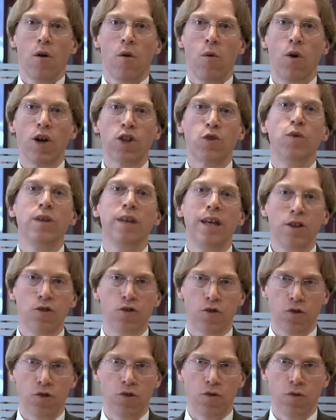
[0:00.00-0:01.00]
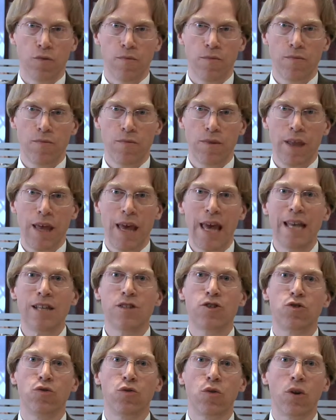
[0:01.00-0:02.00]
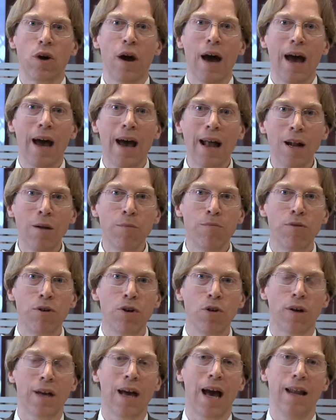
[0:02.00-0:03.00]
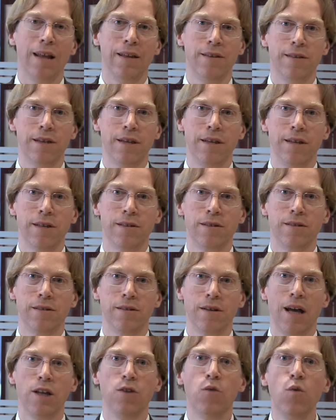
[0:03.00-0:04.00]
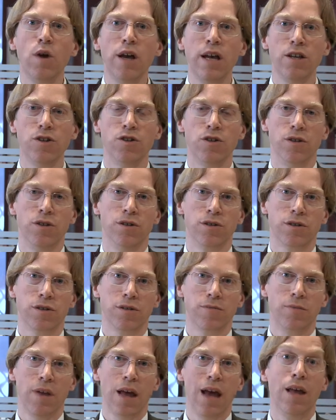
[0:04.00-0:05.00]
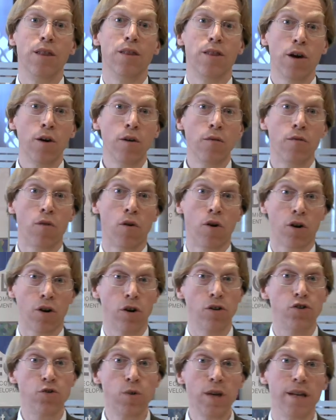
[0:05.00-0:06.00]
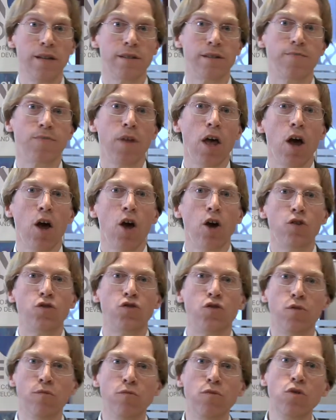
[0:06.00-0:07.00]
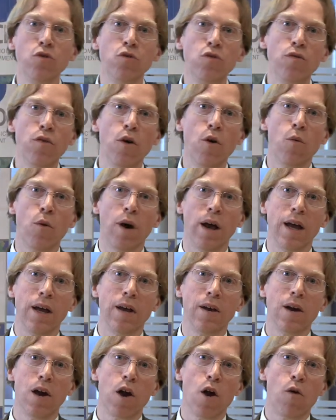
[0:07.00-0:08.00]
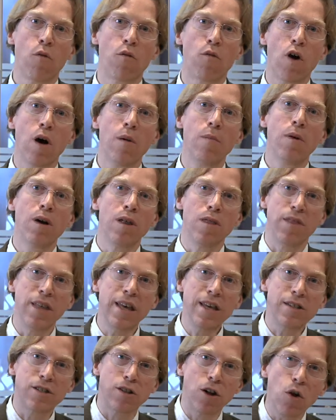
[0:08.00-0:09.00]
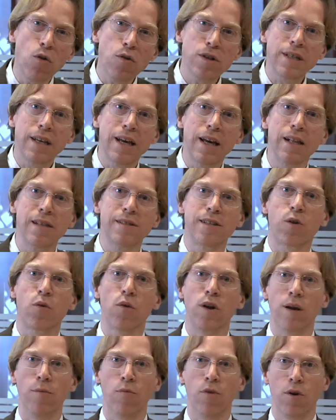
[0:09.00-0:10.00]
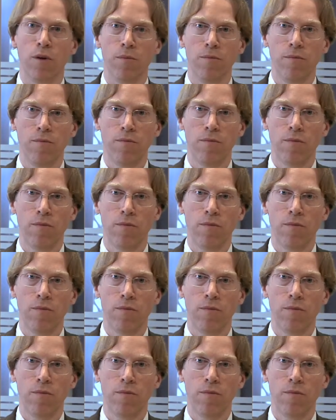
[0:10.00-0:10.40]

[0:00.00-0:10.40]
What we need to do is to help localities and regions, and therefore countries, to move away from these low skills equilibrium